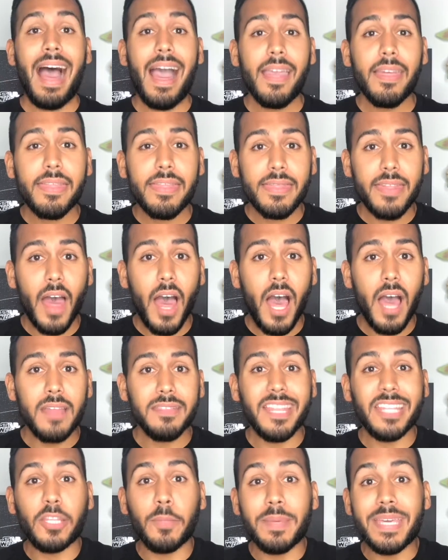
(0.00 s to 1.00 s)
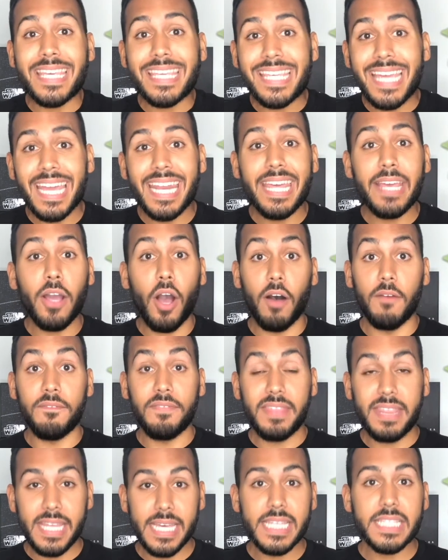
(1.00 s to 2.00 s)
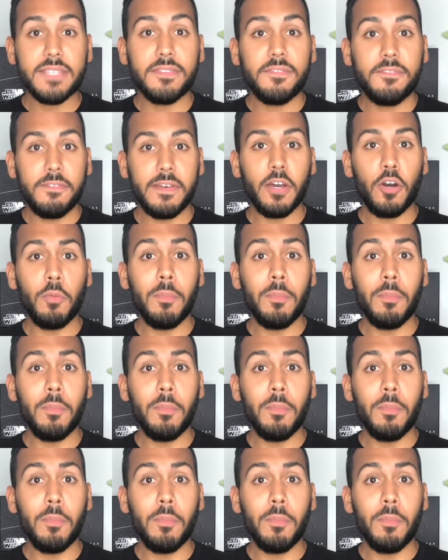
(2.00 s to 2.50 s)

thought that the beginning of this film